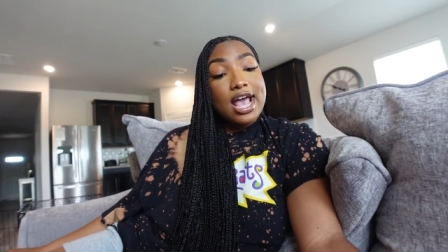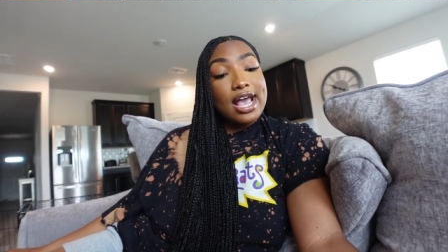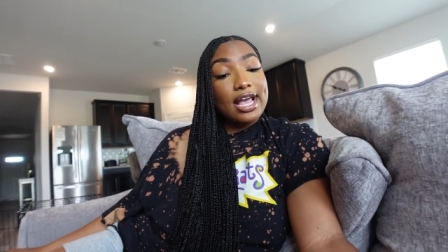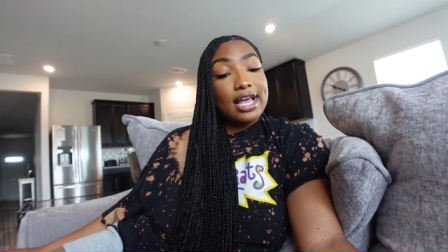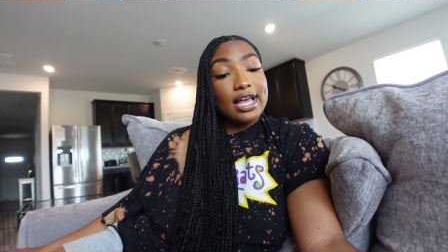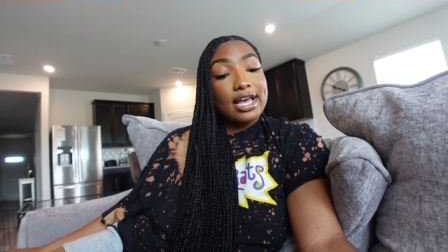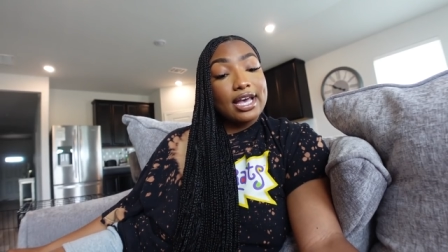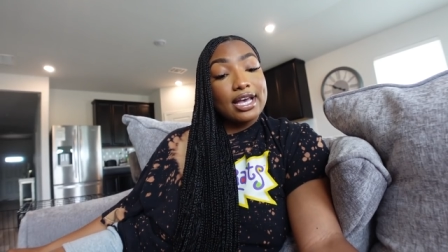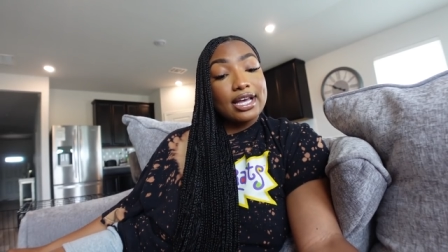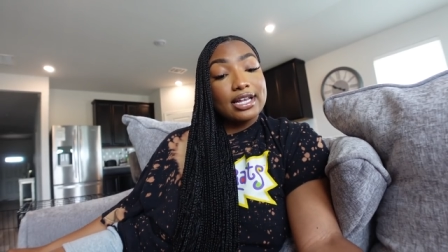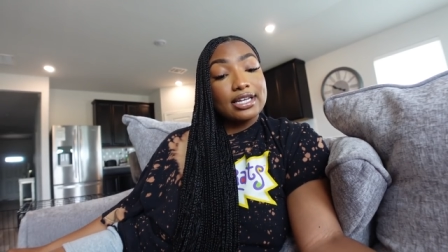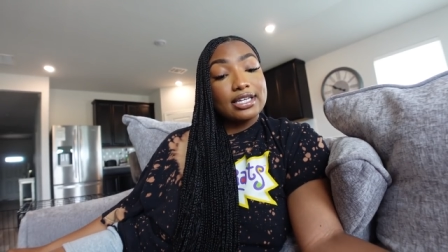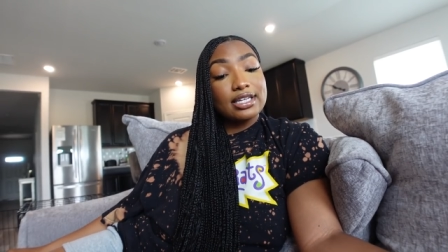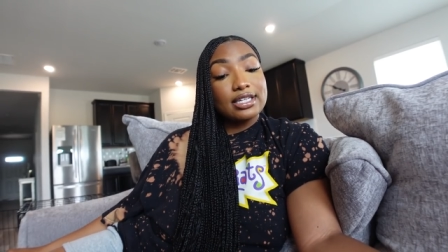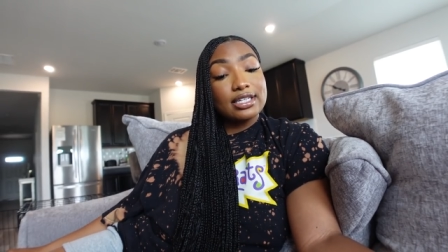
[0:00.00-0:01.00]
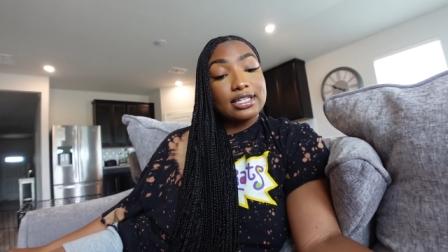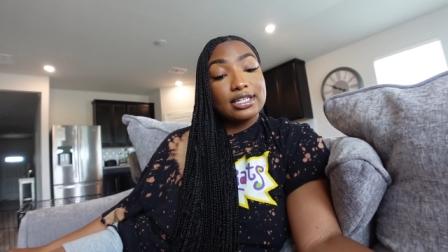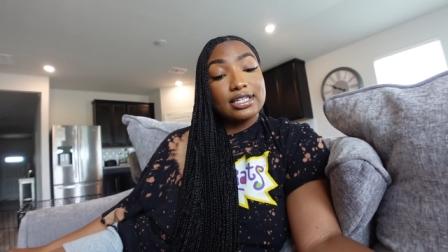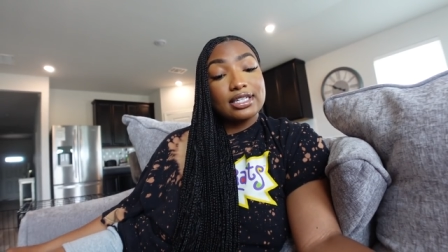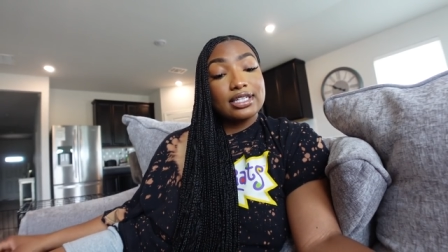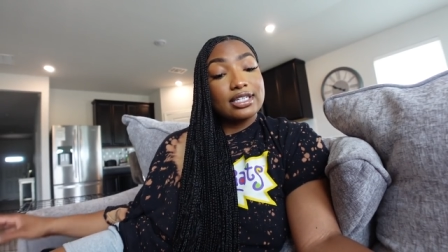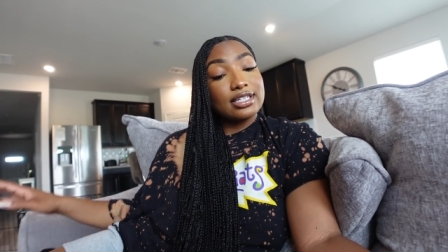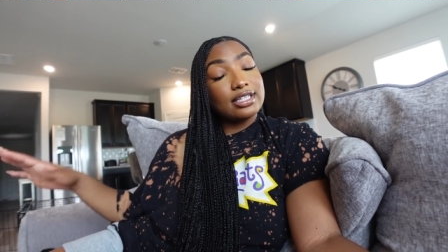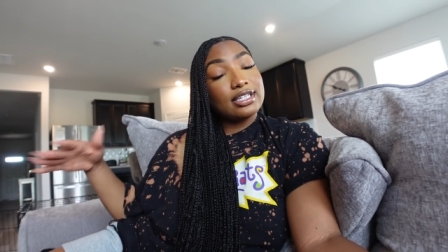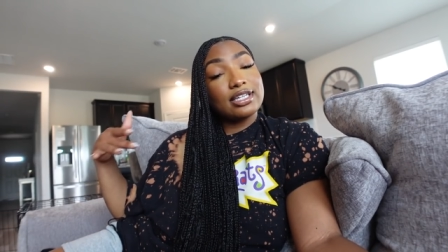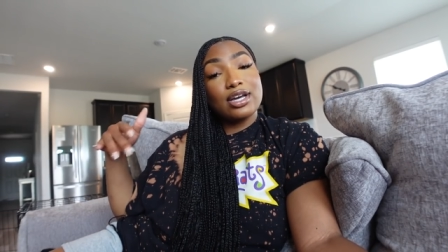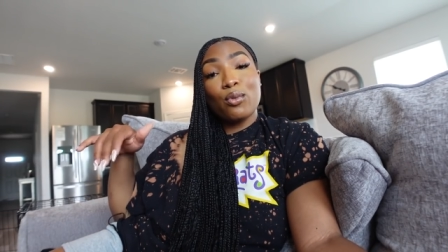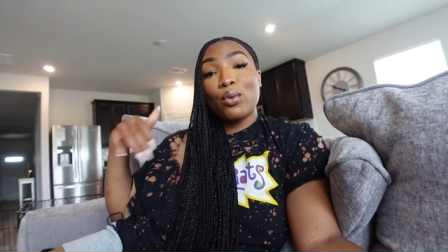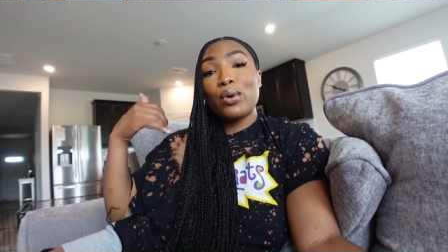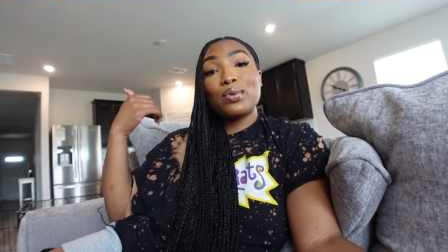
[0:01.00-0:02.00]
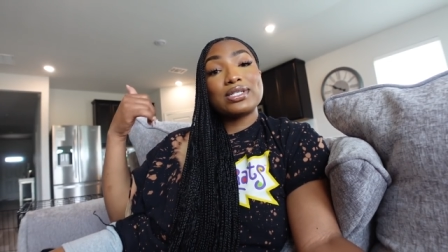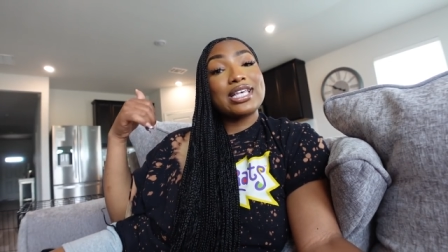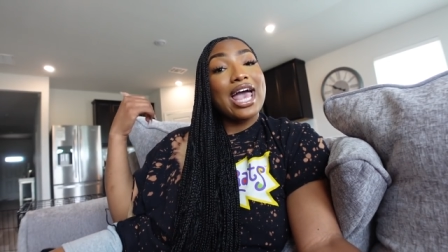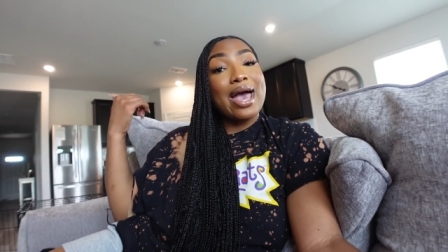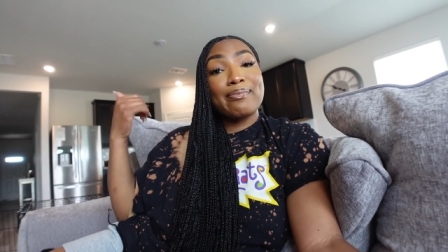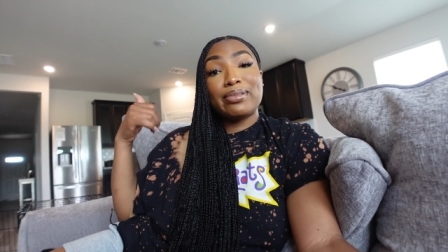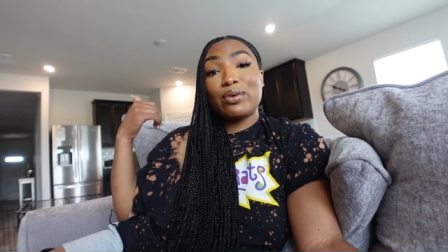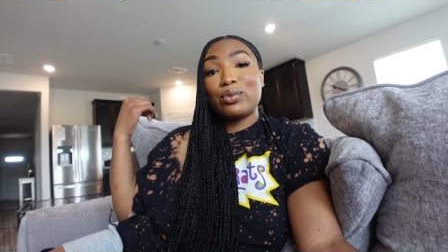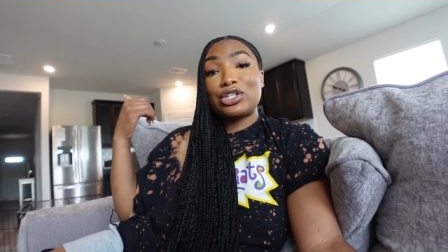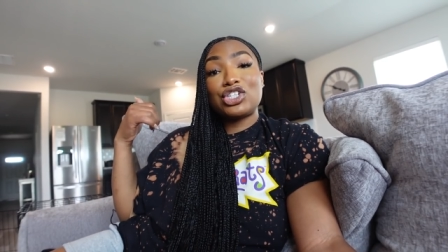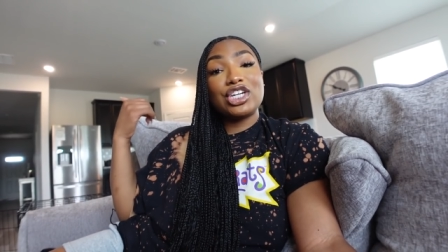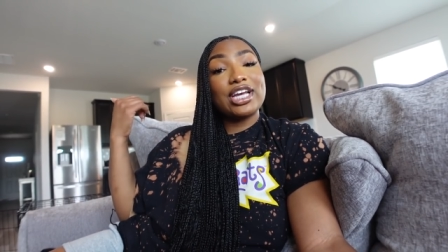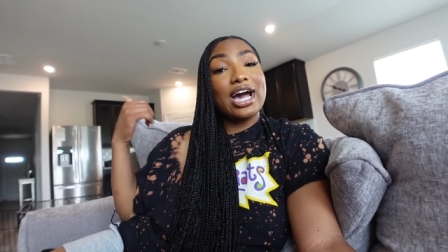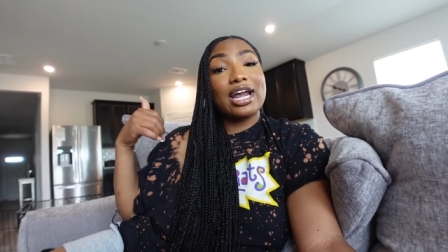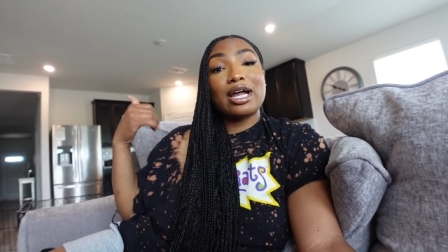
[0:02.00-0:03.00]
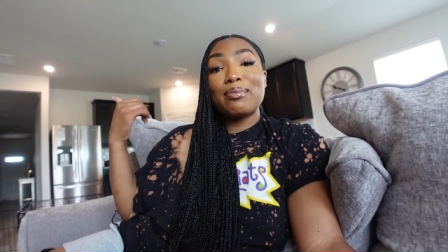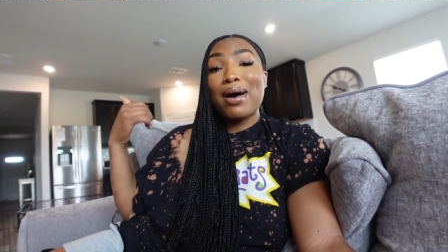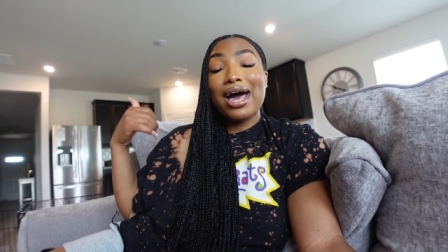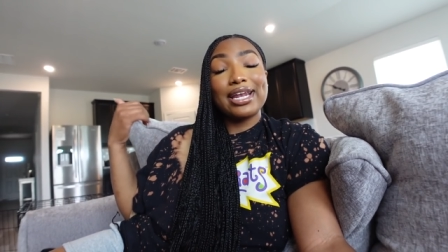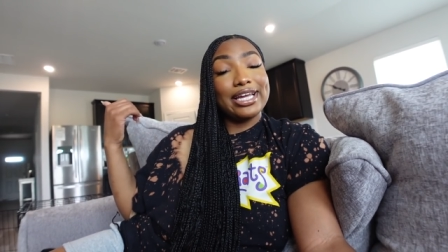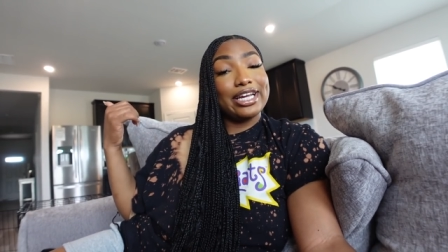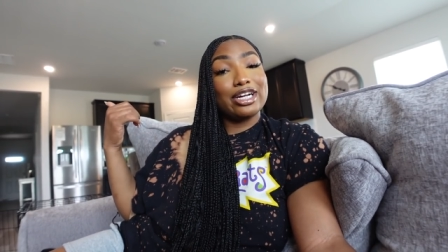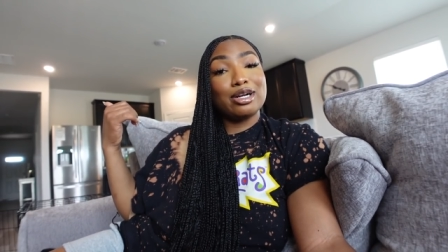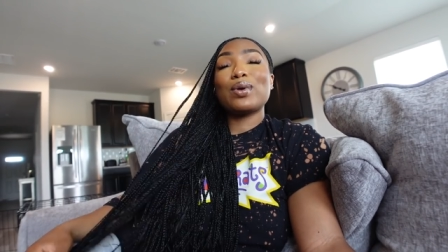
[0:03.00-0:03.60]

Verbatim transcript: And we was happy when she got up out of here.